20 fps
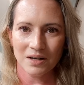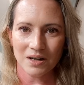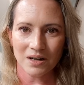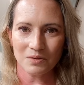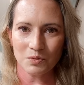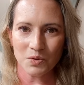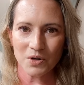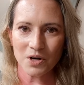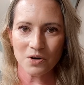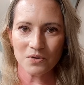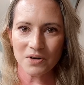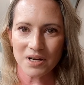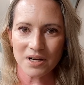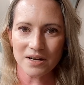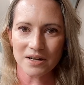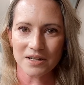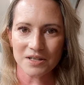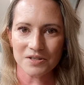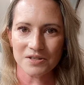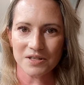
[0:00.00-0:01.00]
We don't need
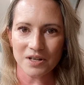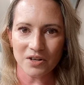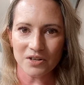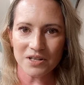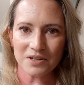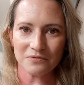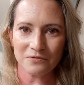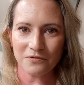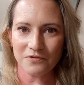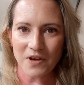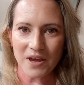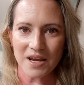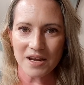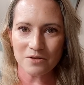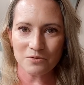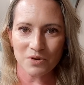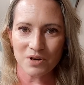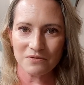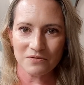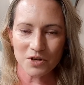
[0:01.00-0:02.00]
a gazillion fake
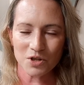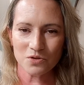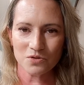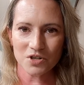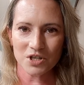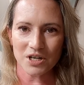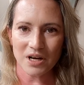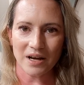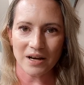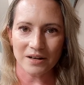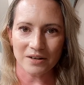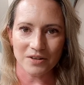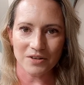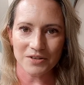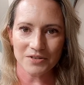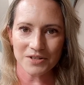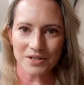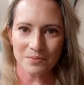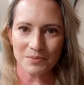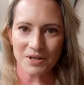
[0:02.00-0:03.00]
review
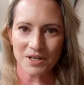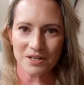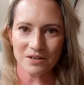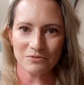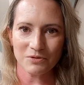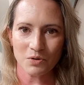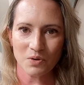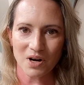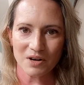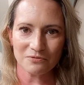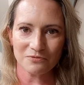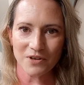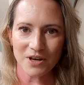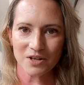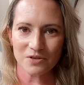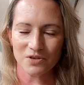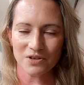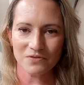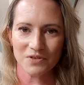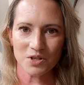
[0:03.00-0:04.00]
channels. I mean, if you want
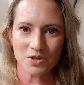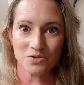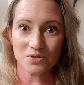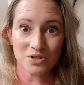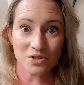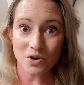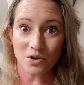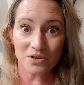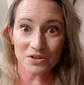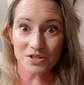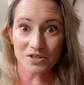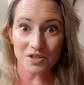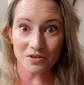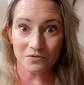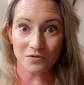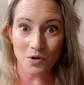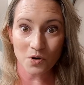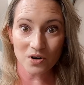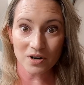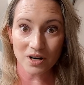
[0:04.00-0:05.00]
fake reviews, go to
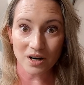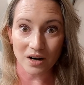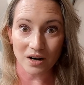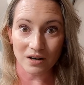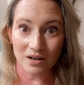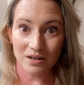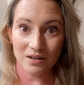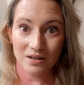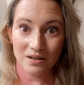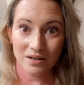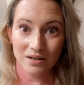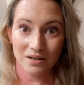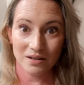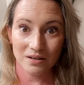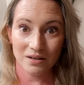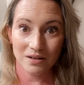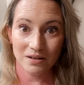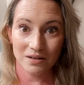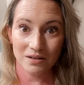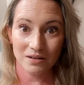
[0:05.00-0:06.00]
Sephora.
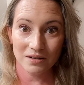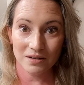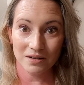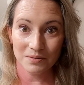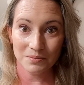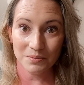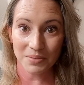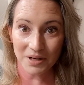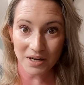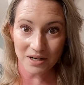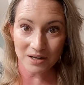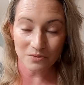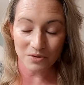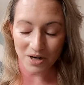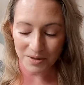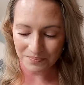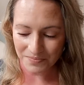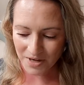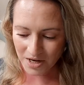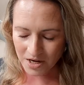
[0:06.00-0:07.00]
But anyway,
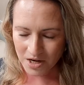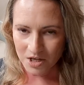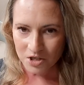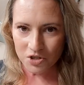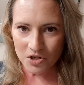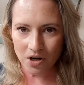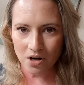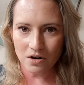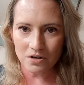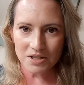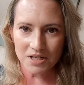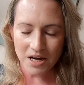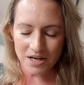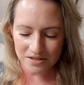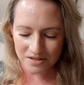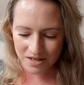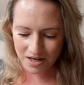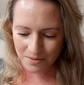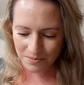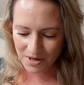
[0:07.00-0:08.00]
so
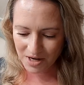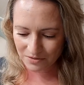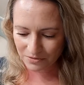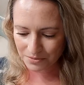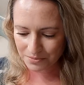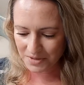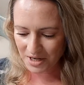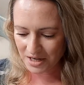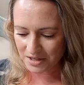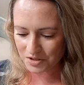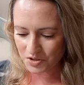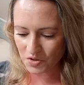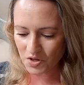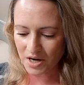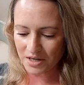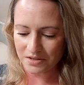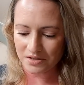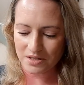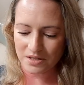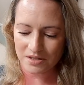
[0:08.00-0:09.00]
tests came back from
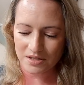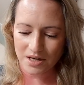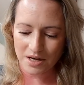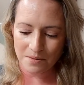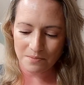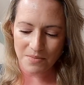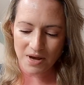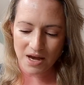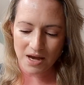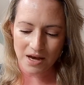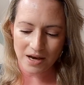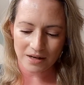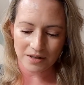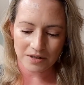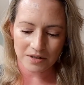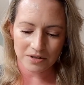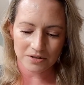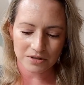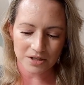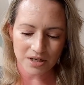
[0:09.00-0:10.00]
CosRx. This came back.
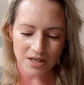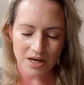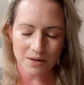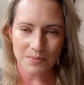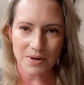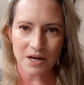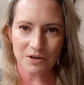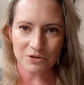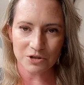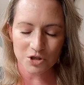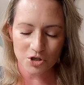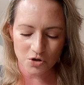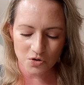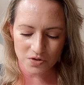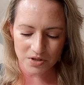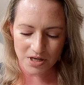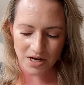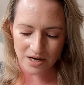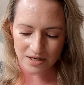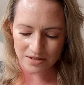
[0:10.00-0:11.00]
They came back with two
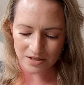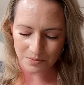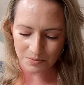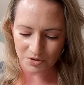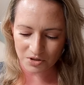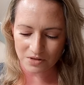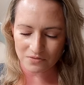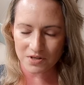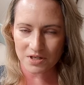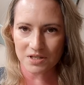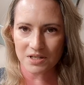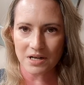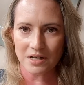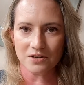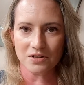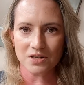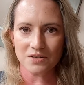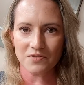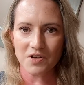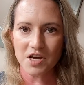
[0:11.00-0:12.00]
tests. I believe the
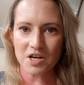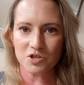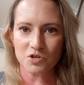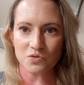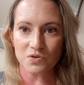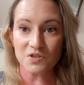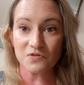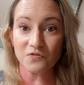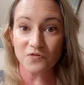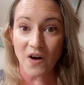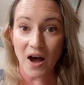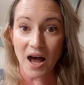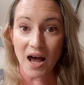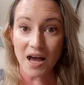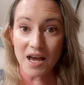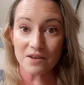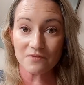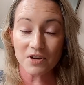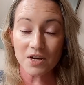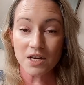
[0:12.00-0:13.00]
standard deviation was
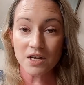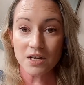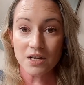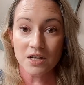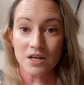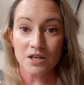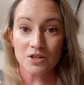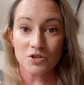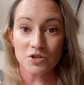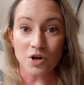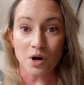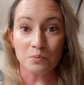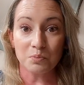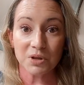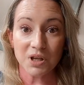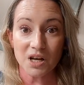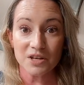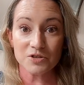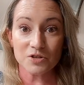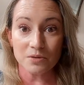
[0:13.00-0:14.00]
five. So
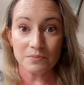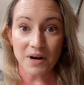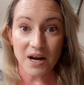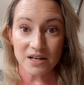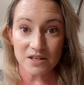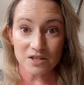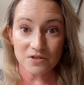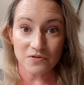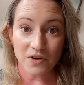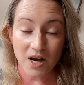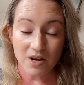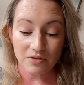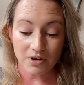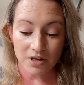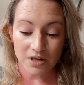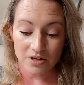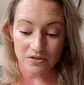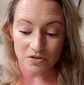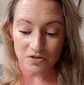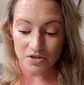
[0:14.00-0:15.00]
plus or minus five
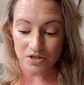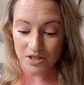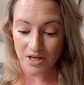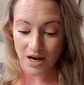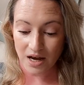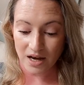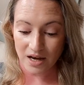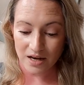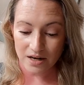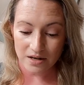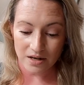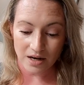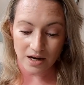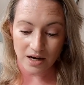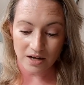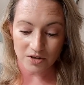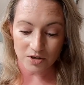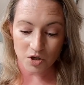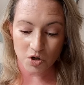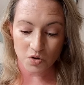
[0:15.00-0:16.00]
on either side.
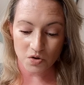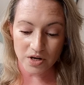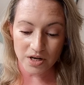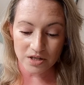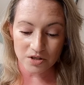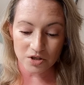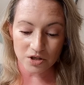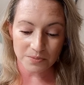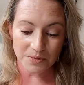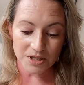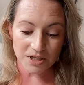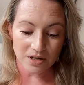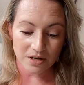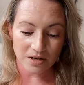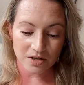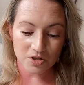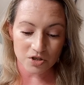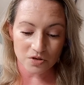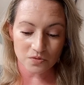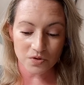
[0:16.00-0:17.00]
Uh, the Korean
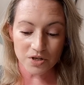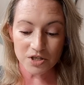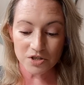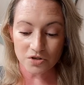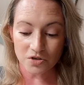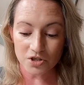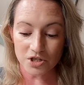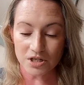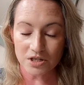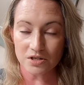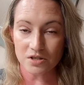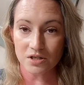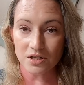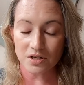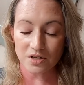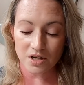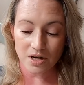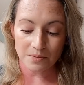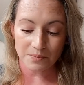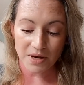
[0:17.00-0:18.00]
Dermatology Research
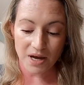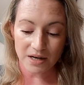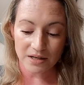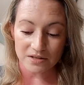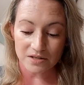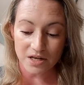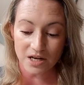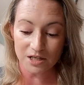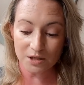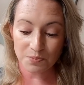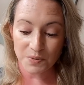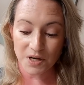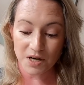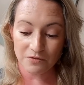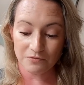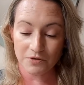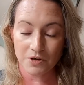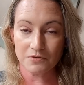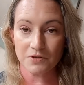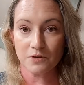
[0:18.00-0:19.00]
Institute came back as
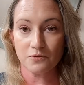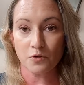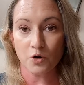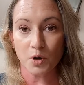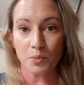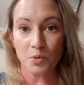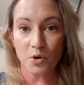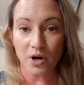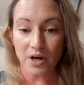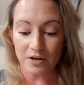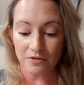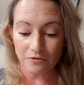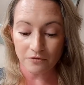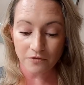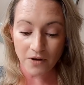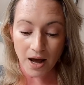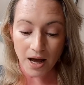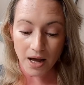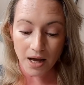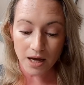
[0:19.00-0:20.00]
SPF
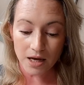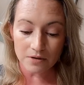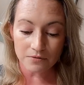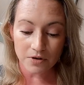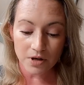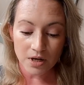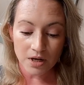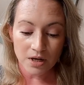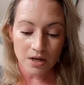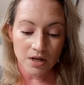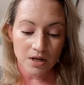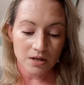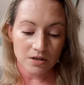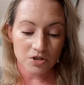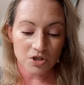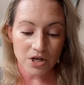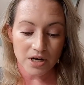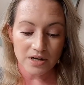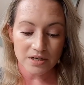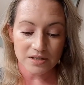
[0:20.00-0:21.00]
54.5.
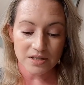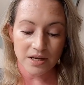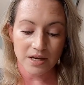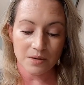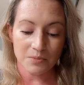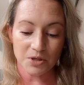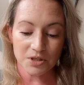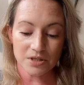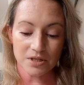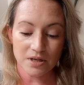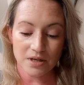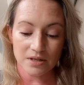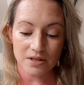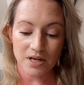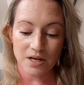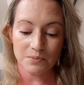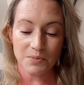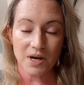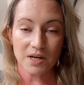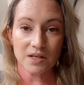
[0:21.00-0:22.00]
J.S. Hamilton
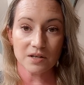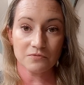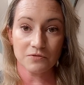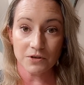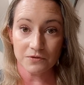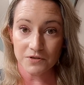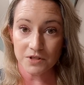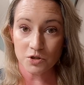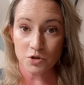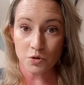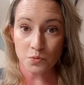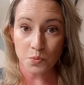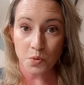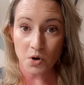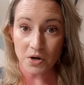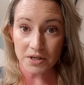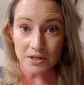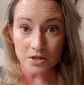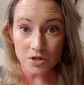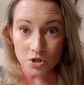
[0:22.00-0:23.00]
came back at
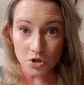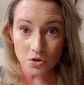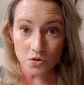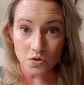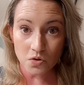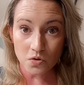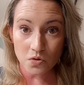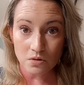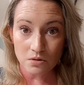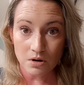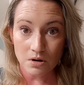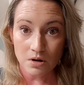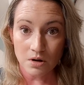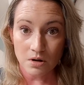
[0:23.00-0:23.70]
52.2,